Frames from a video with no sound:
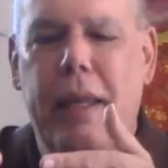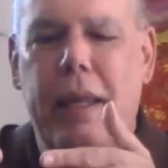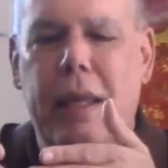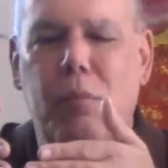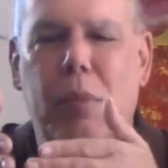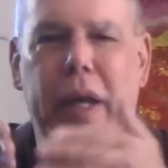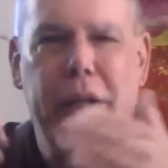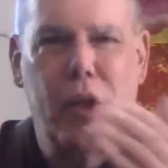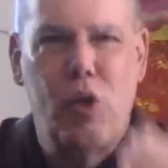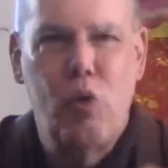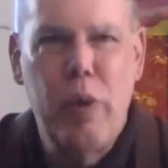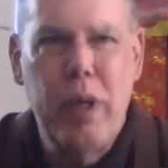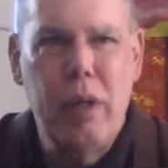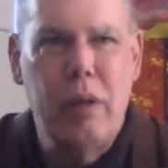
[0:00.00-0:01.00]
my
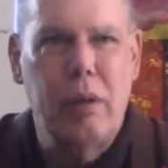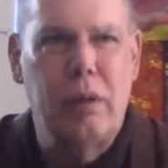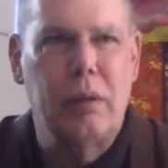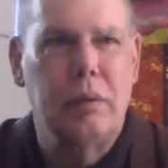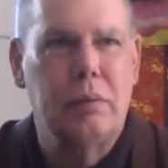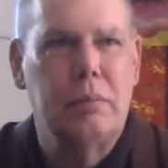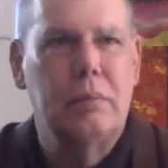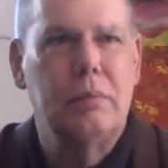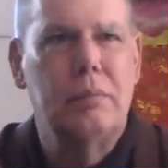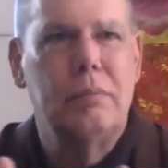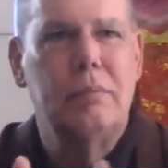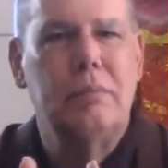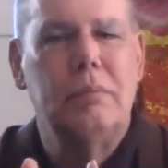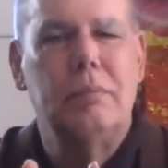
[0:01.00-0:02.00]
career,
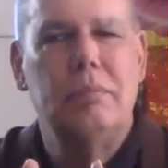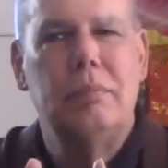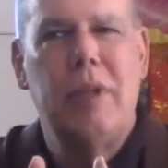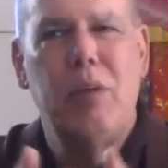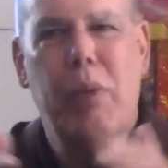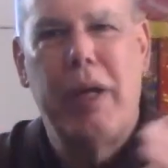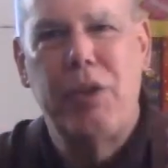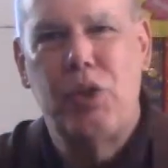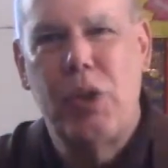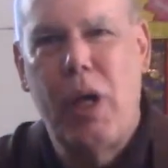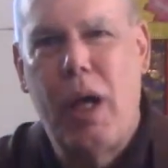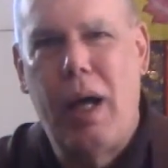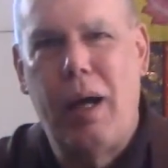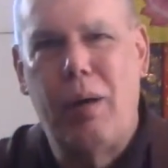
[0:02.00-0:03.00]
in my
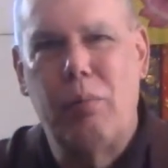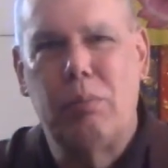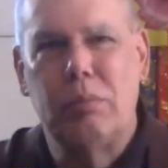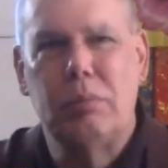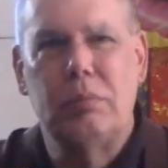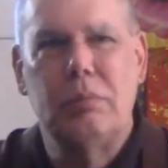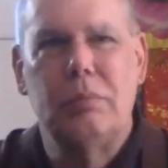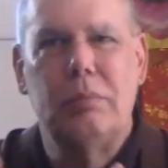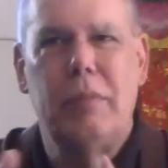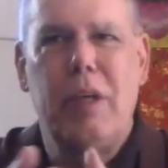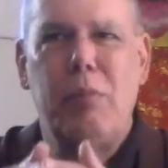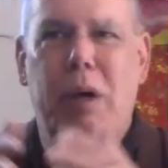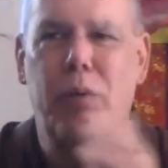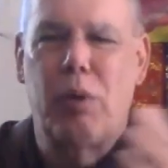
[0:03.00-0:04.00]
job,
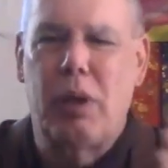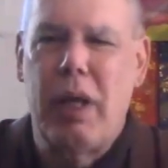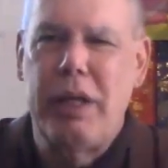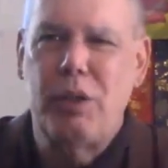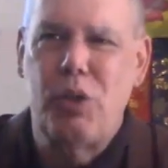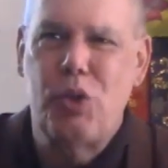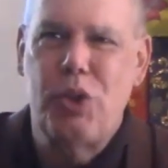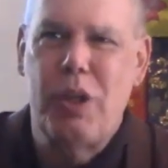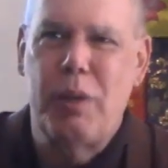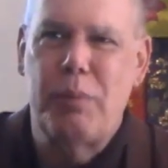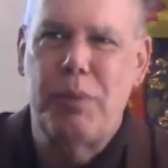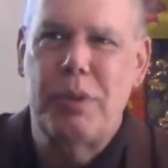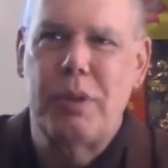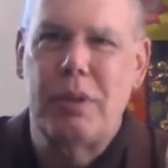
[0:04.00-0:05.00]
in my
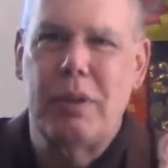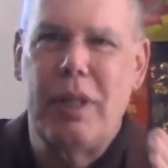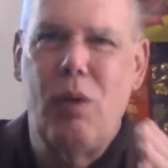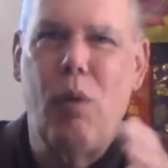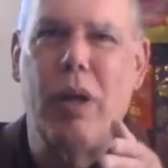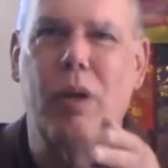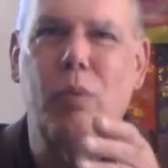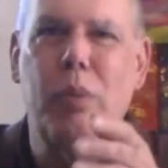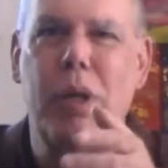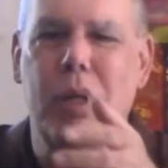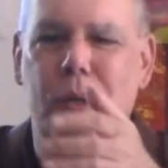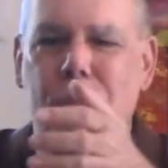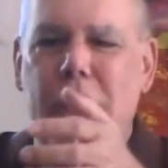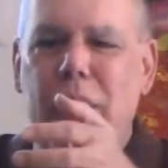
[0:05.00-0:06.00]
relationships. They wanted me
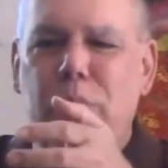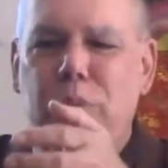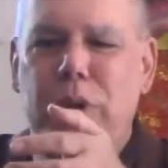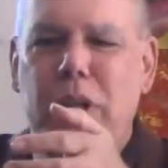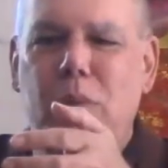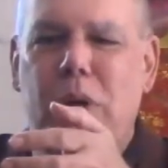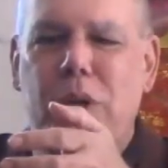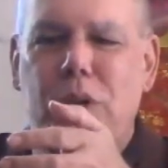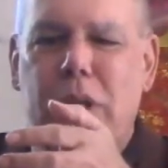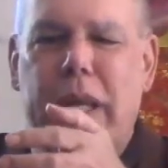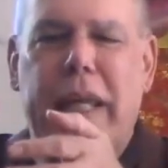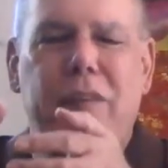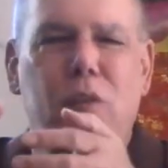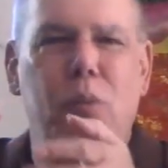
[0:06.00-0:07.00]
to stay pretty much
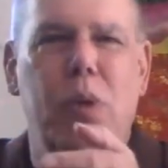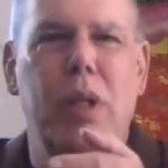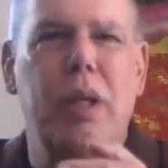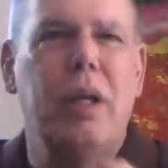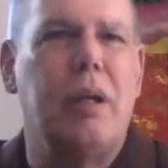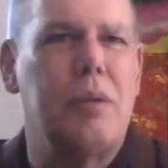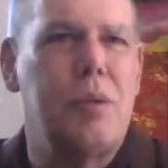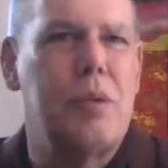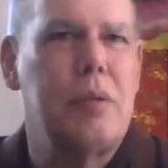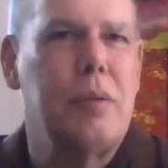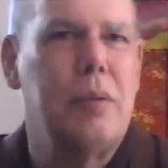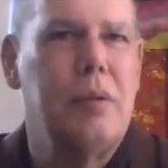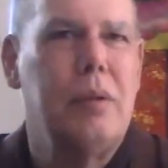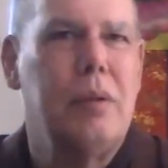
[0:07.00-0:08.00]
like everybody else
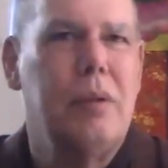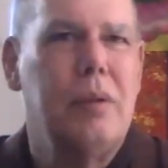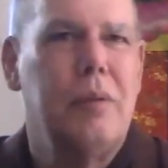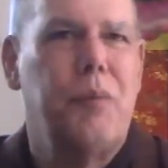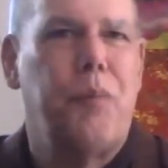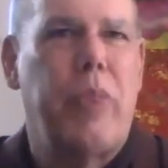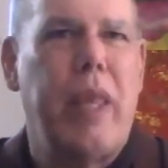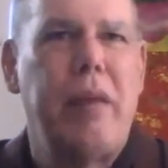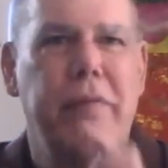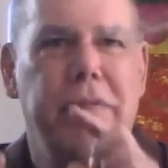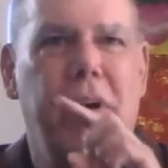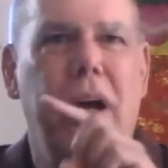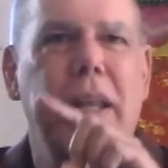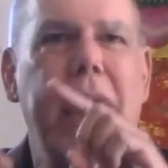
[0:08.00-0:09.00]
and
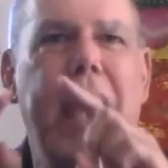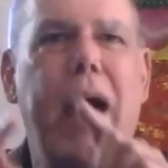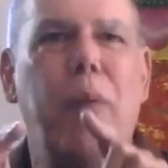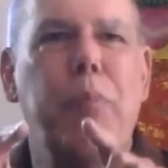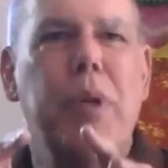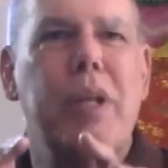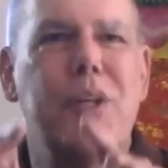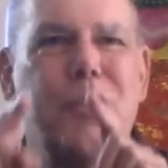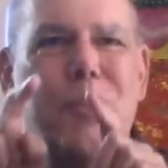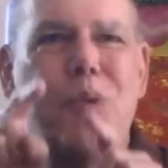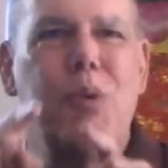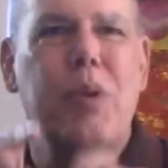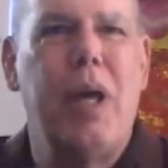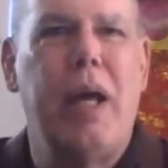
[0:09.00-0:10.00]
find happiness
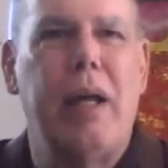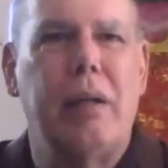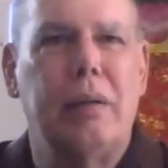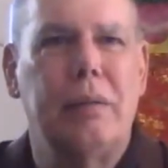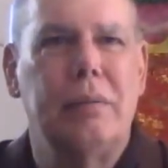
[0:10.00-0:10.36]
through that.